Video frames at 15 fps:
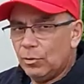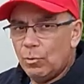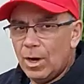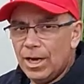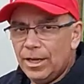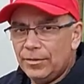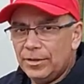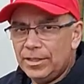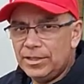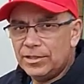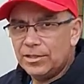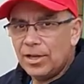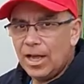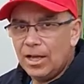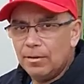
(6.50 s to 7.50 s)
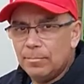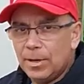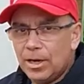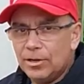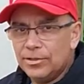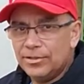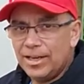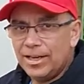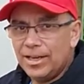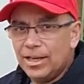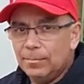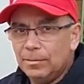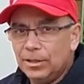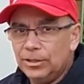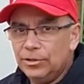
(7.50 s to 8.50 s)
a while these towel bars, they
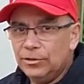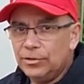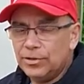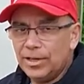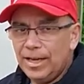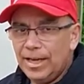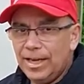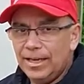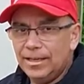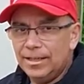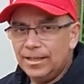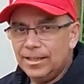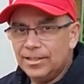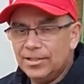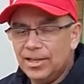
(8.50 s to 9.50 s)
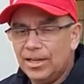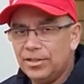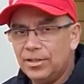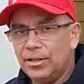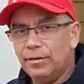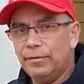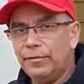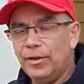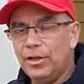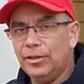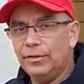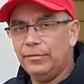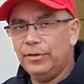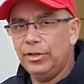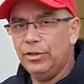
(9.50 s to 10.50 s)
come loose and it's not to the
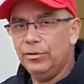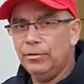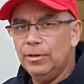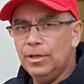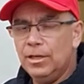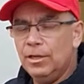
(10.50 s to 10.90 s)
fault of you.